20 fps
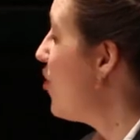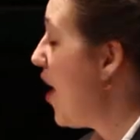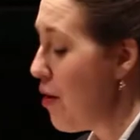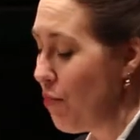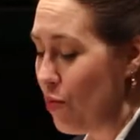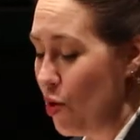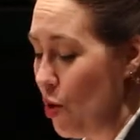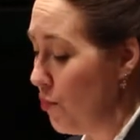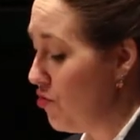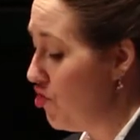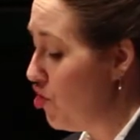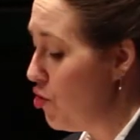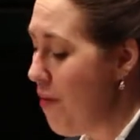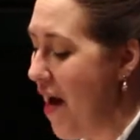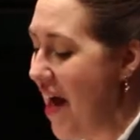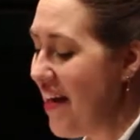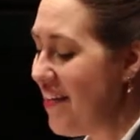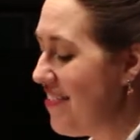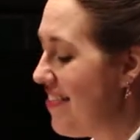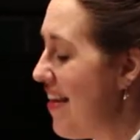that room, to
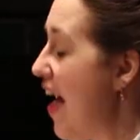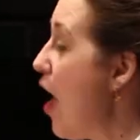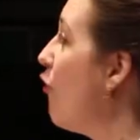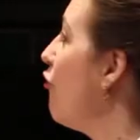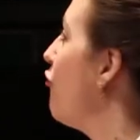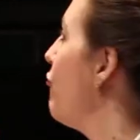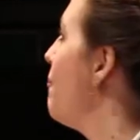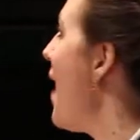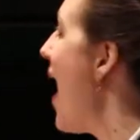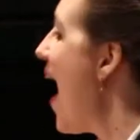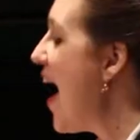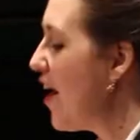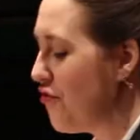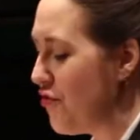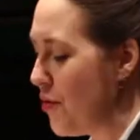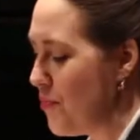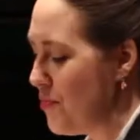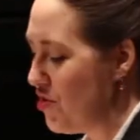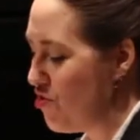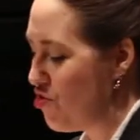myself,
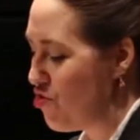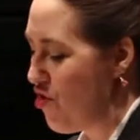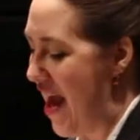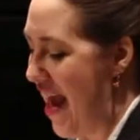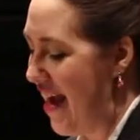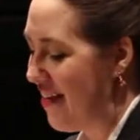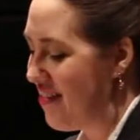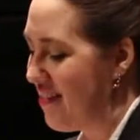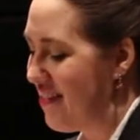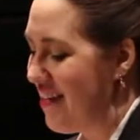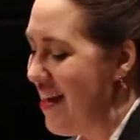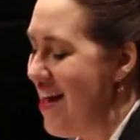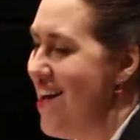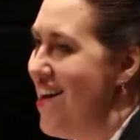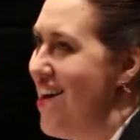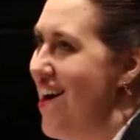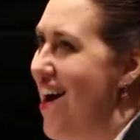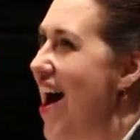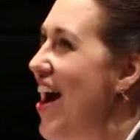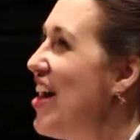back from the trance,
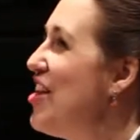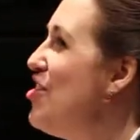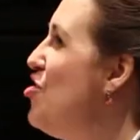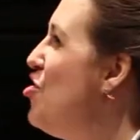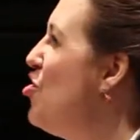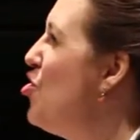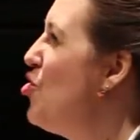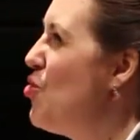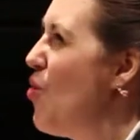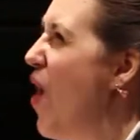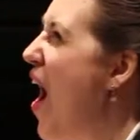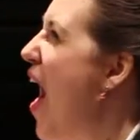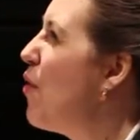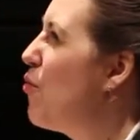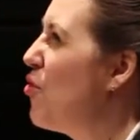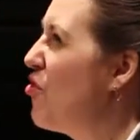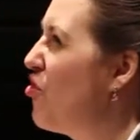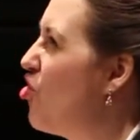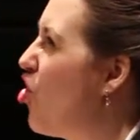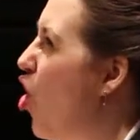I knew
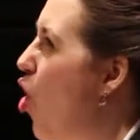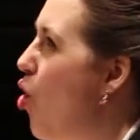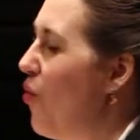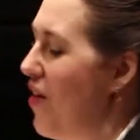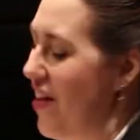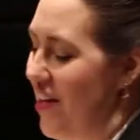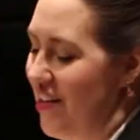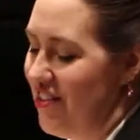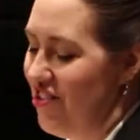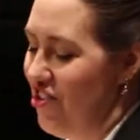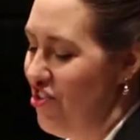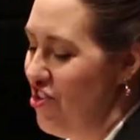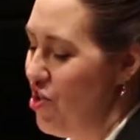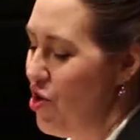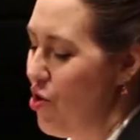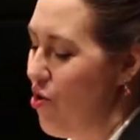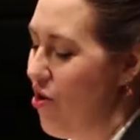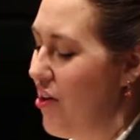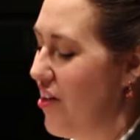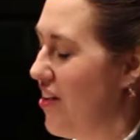I was going to
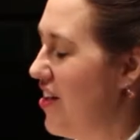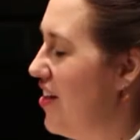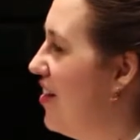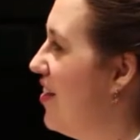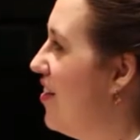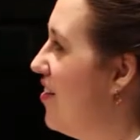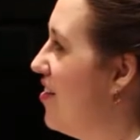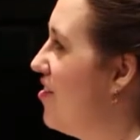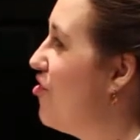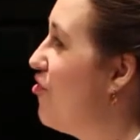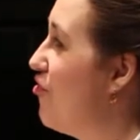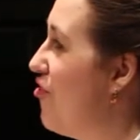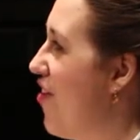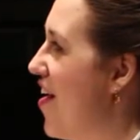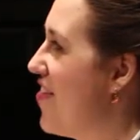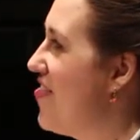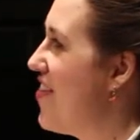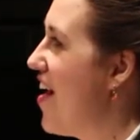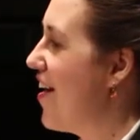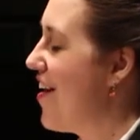New York to
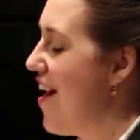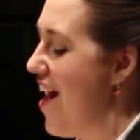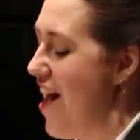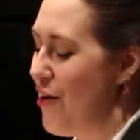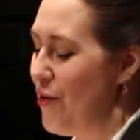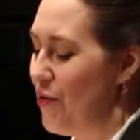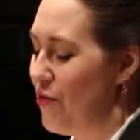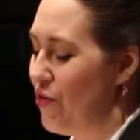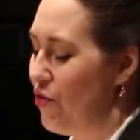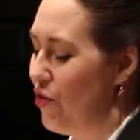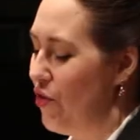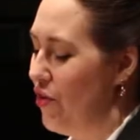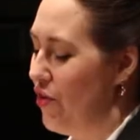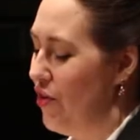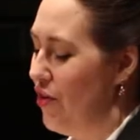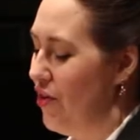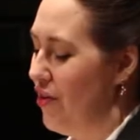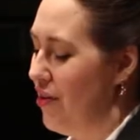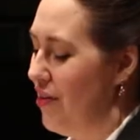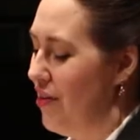find that house.
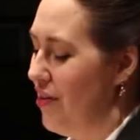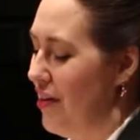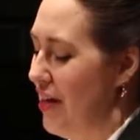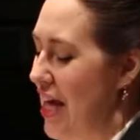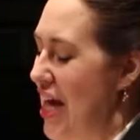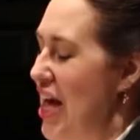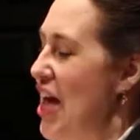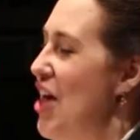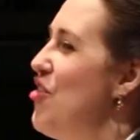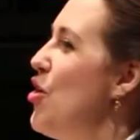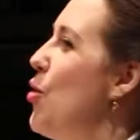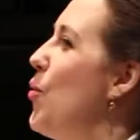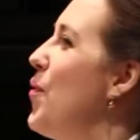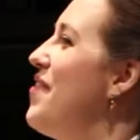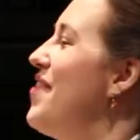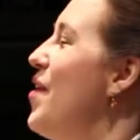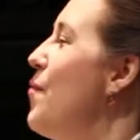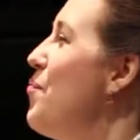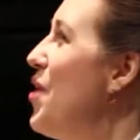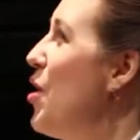There
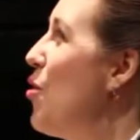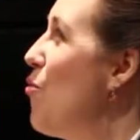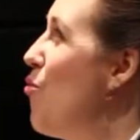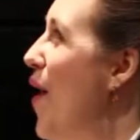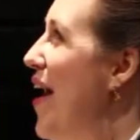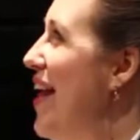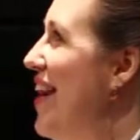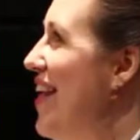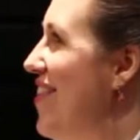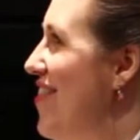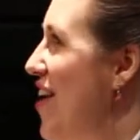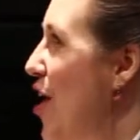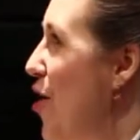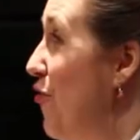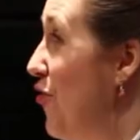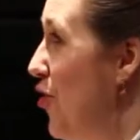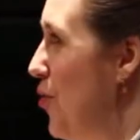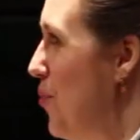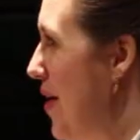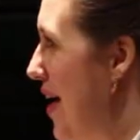was something waiting there
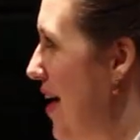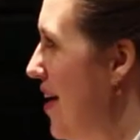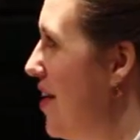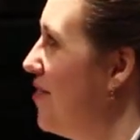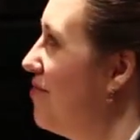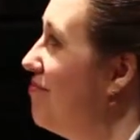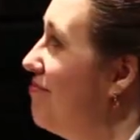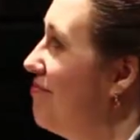for me.